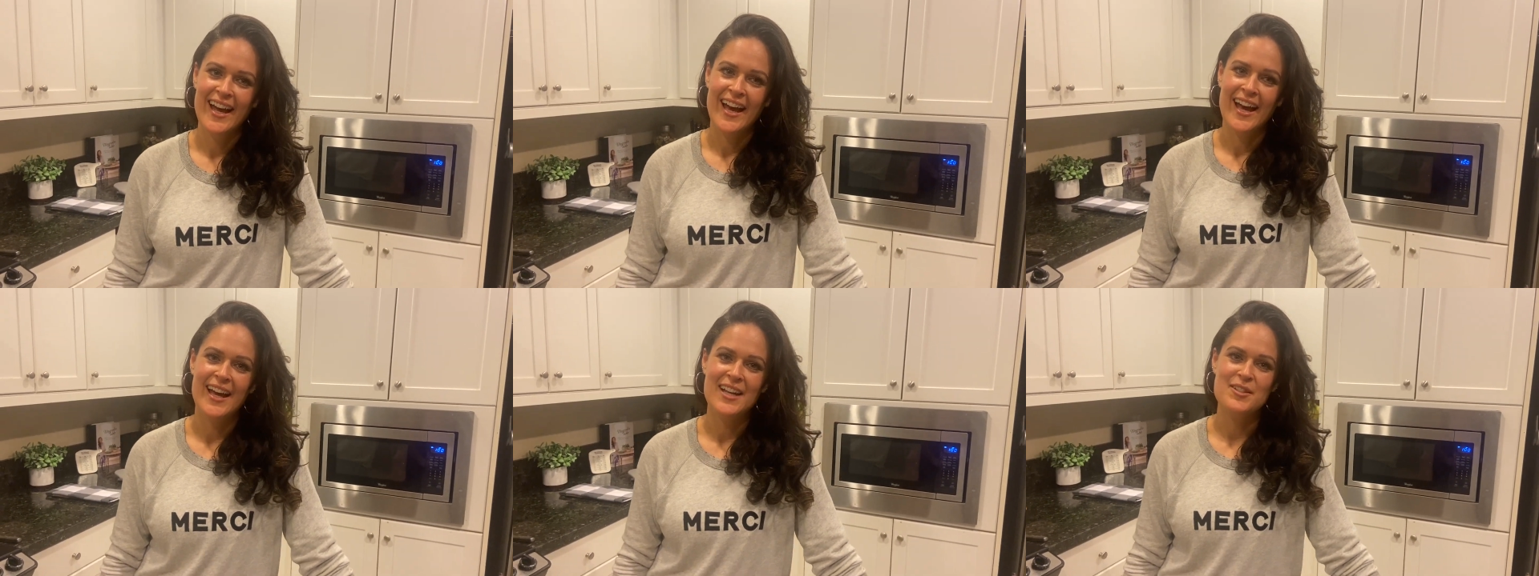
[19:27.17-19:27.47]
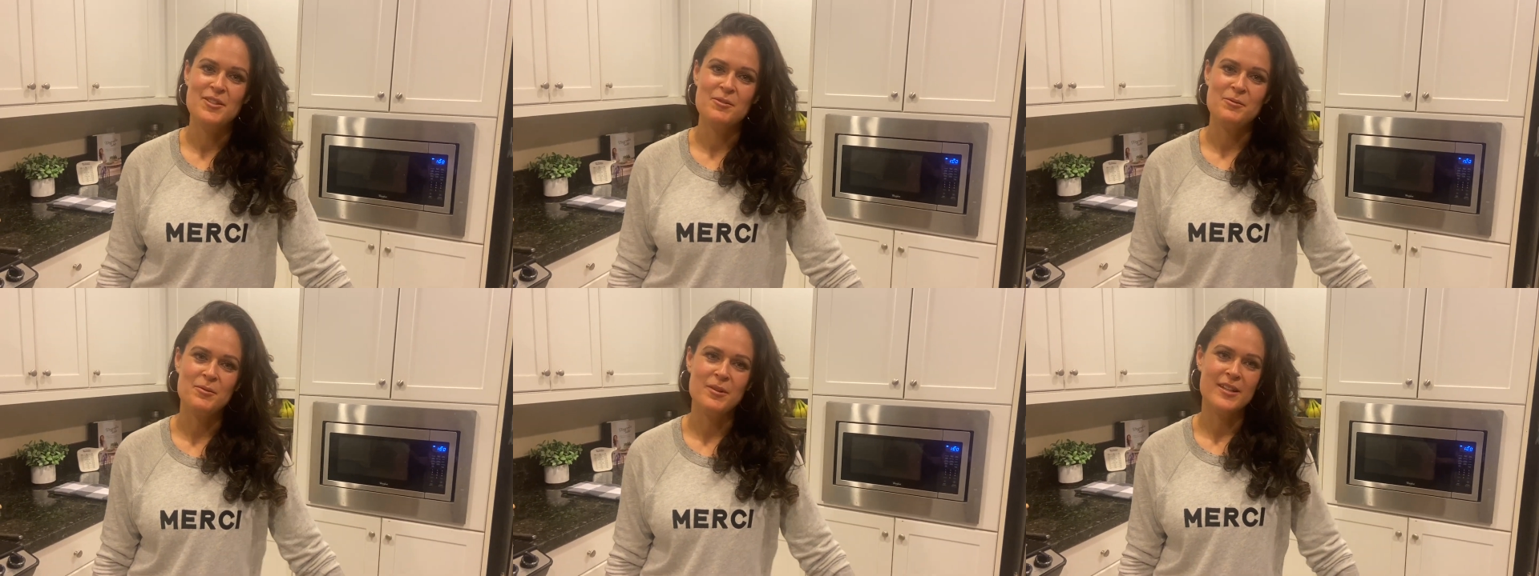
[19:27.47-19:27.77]
I
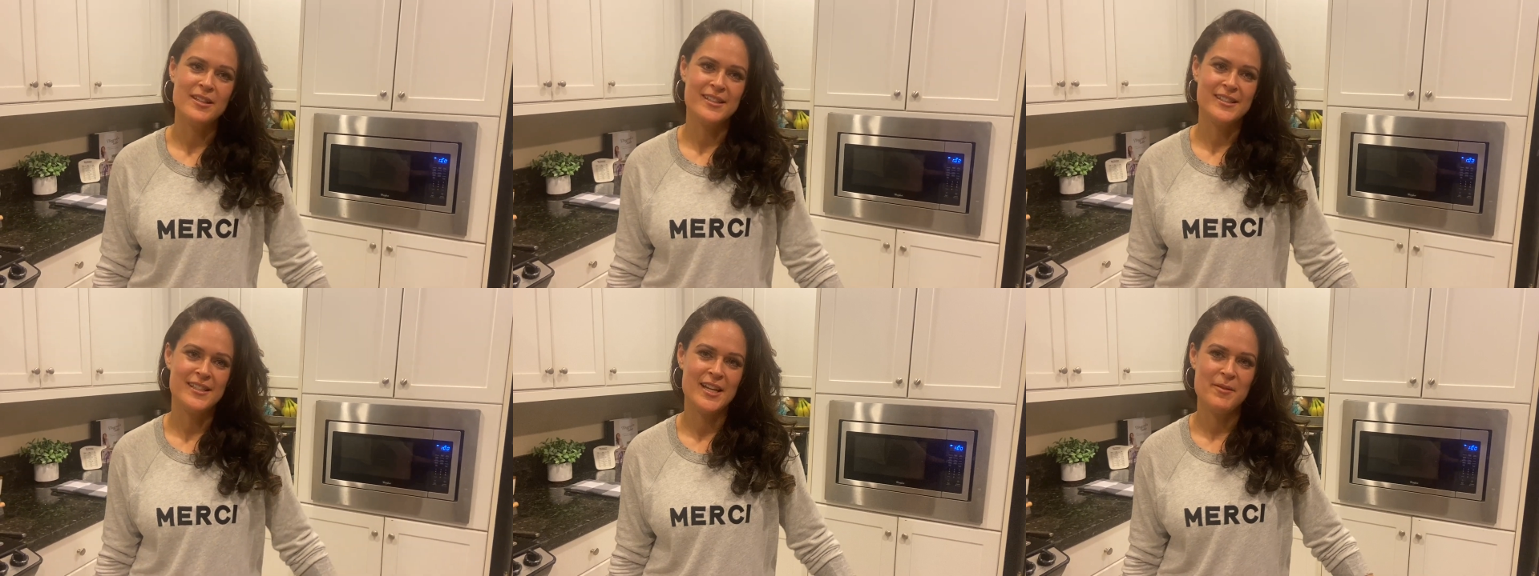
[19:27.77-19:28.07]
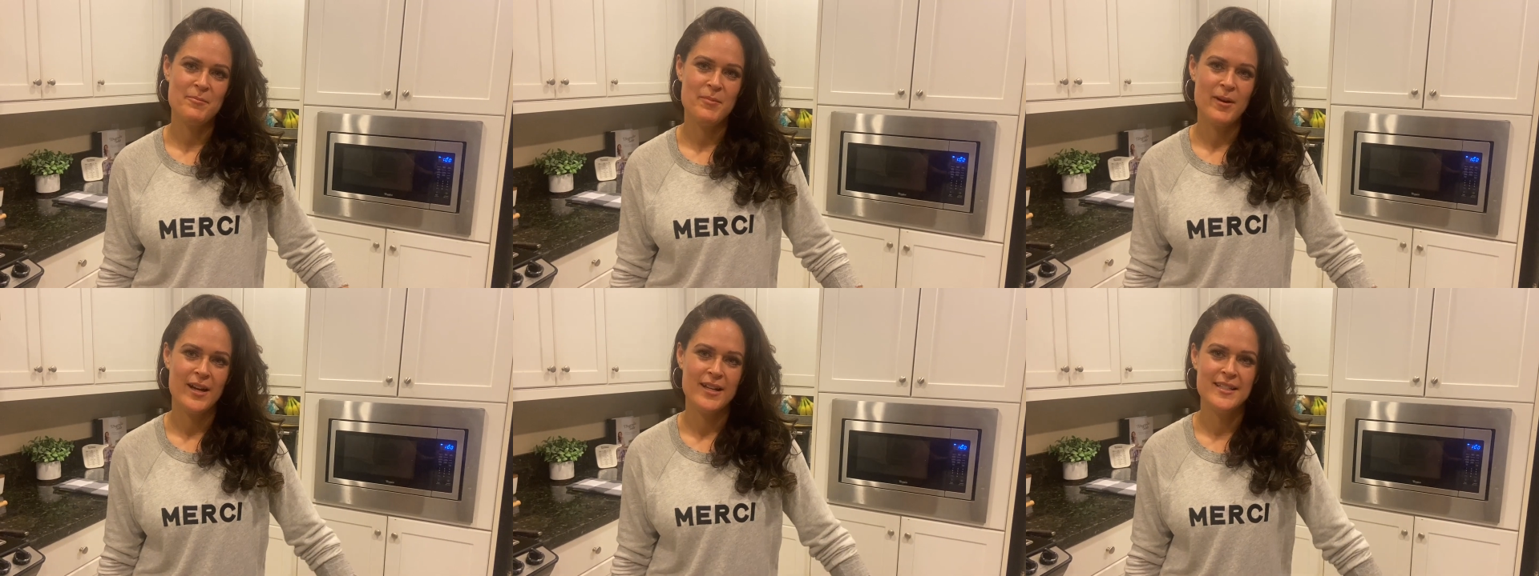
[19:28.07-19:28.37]
do real
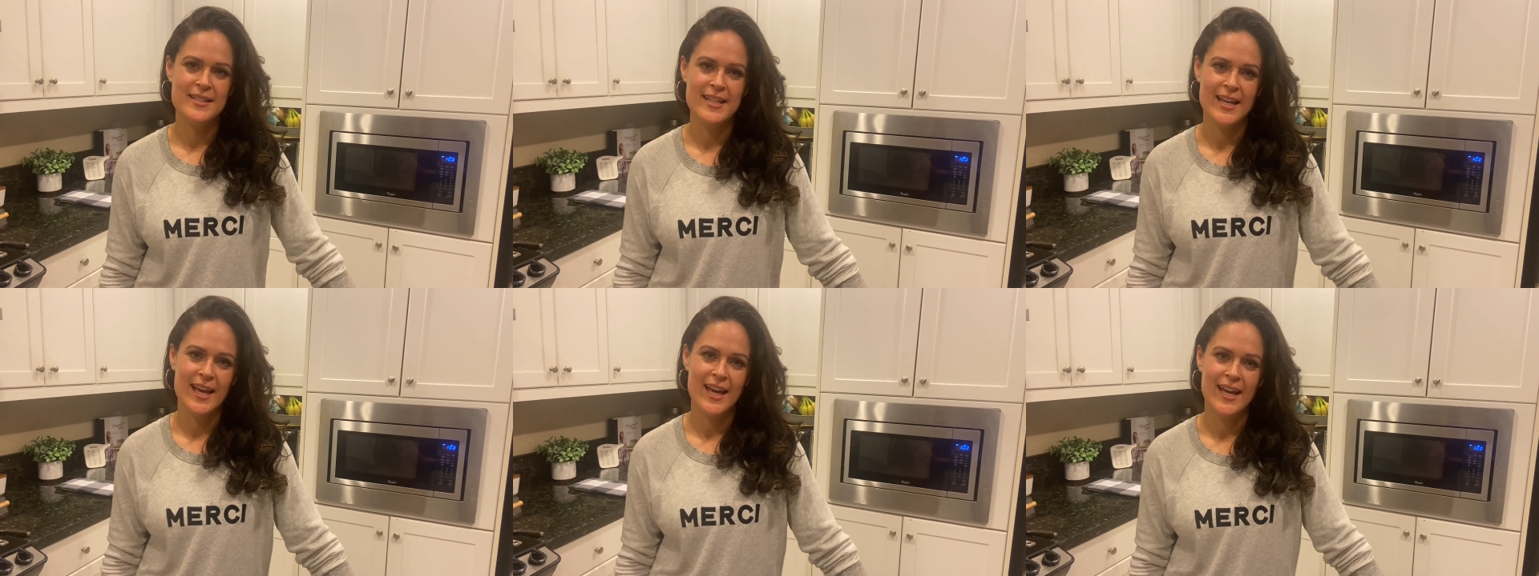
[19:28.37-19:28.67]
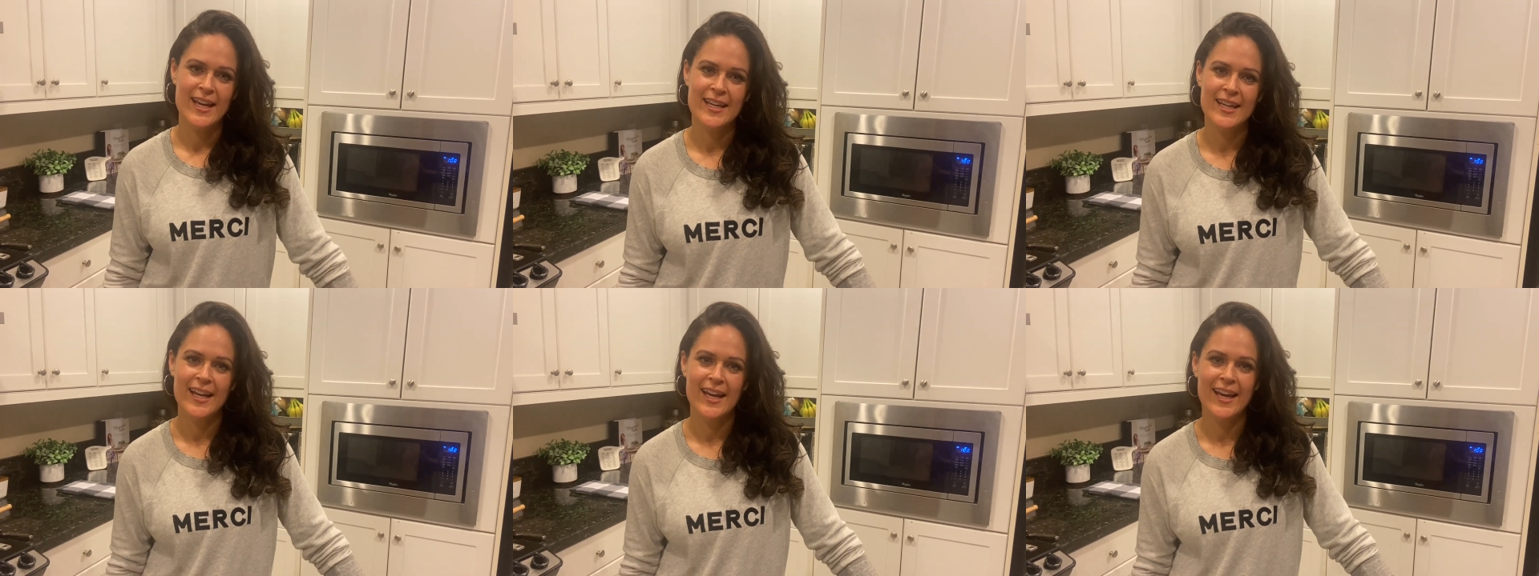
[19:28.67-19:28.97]
estate by
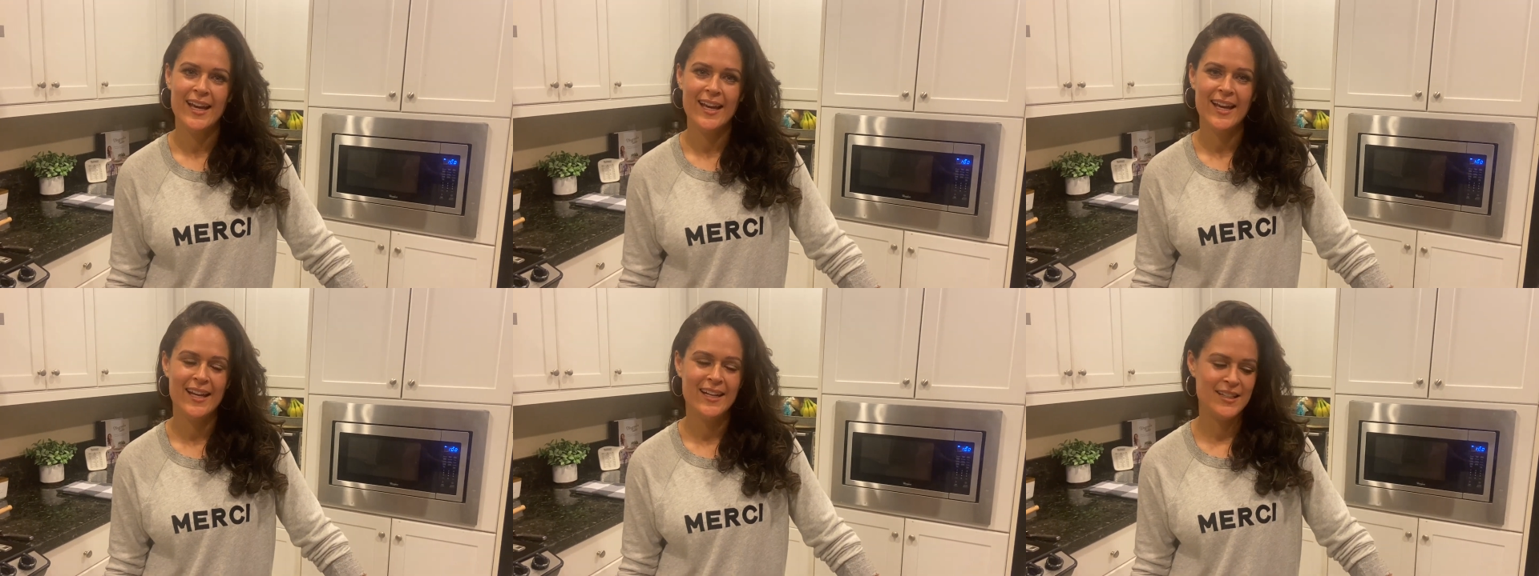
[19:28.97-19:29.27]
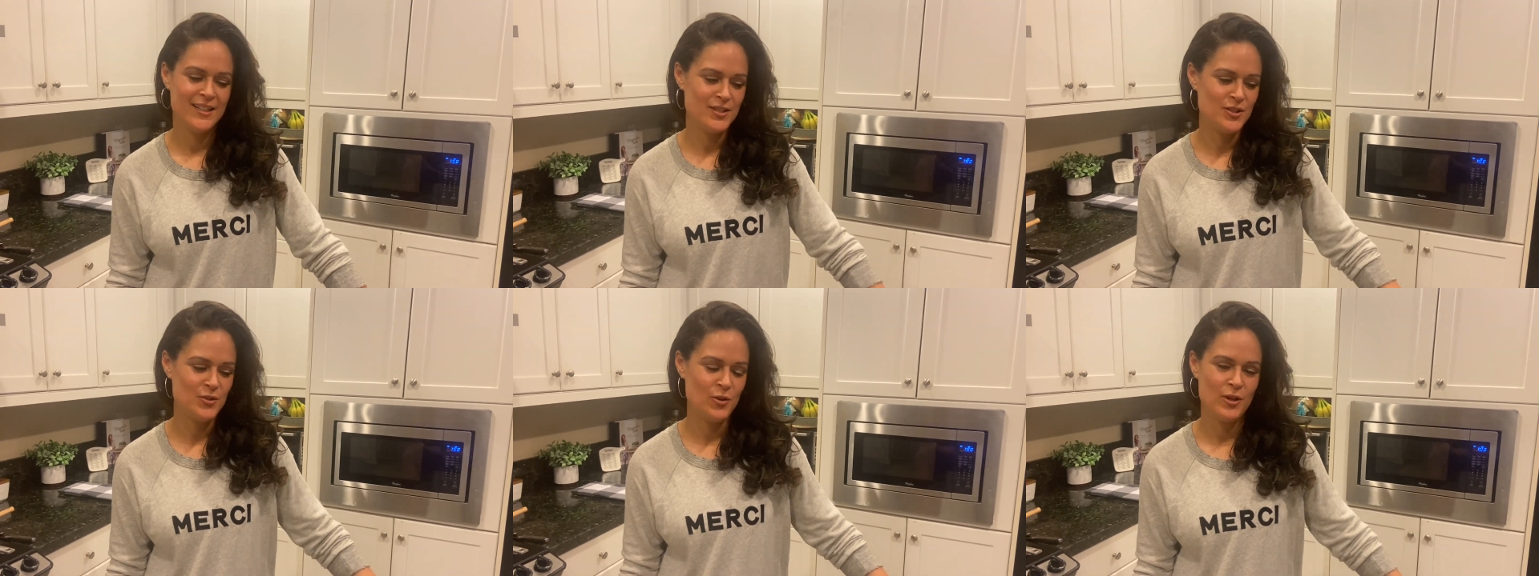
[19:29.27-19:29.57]
day and
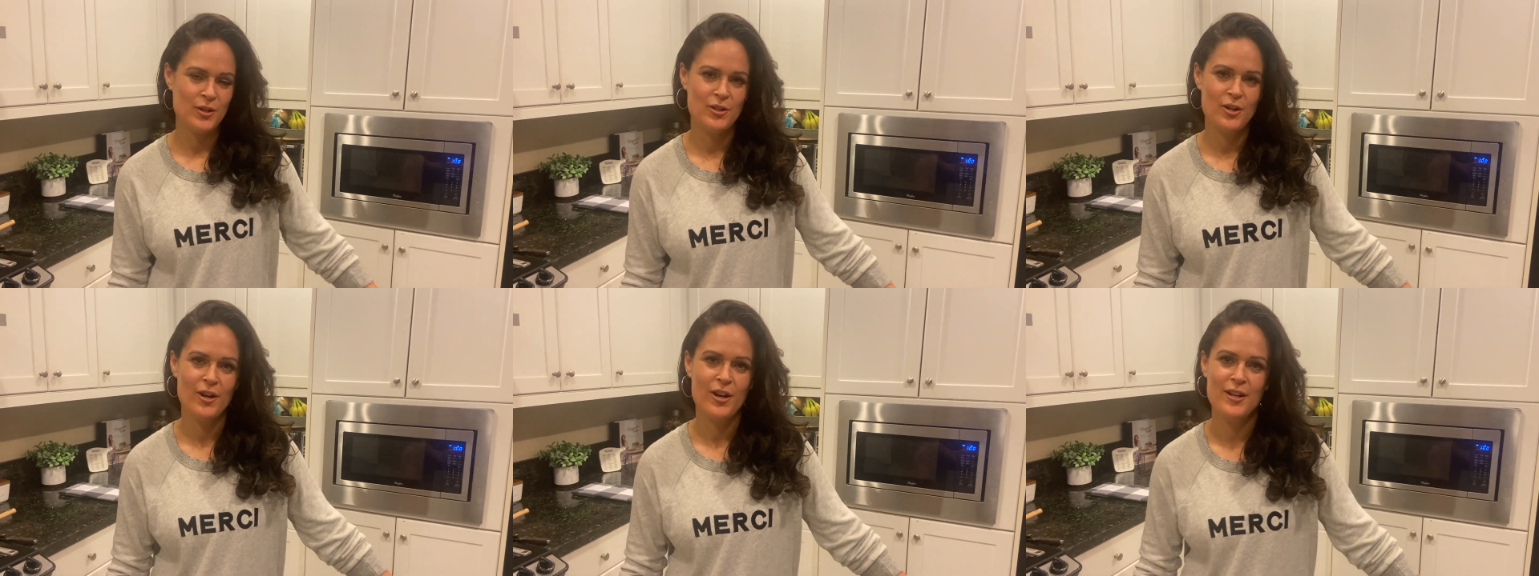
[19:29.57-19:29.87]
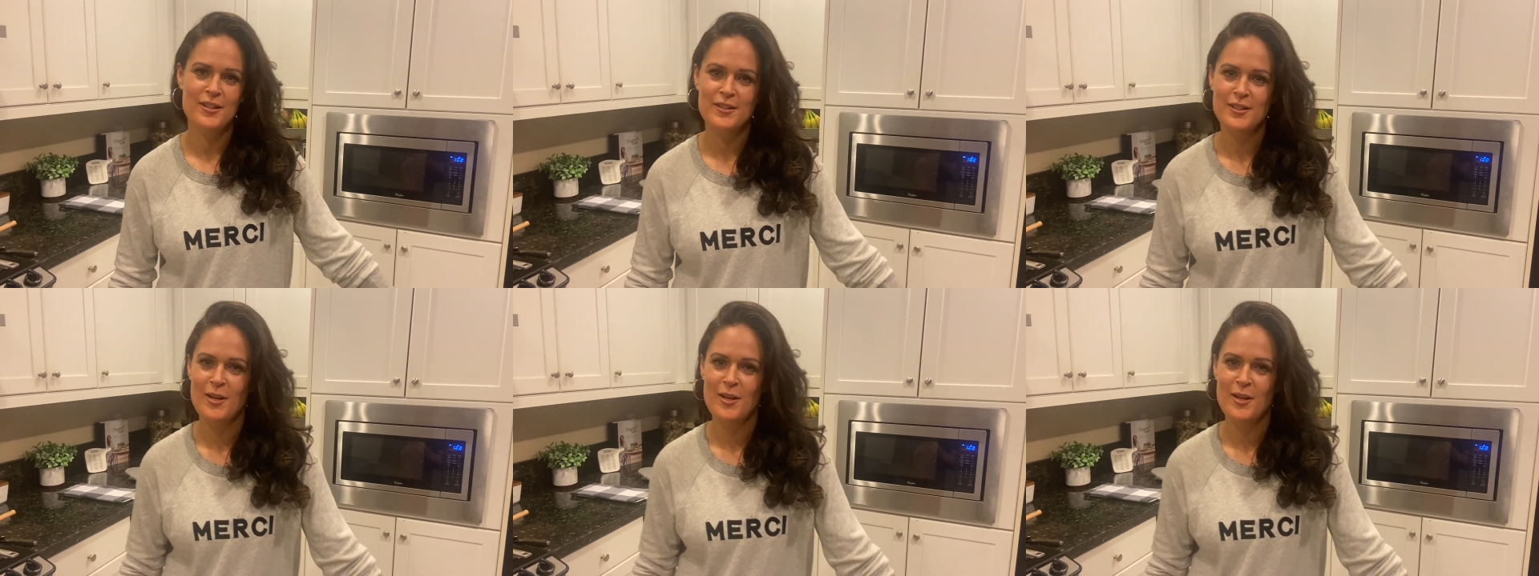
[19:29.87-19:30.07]
enjoyed cooking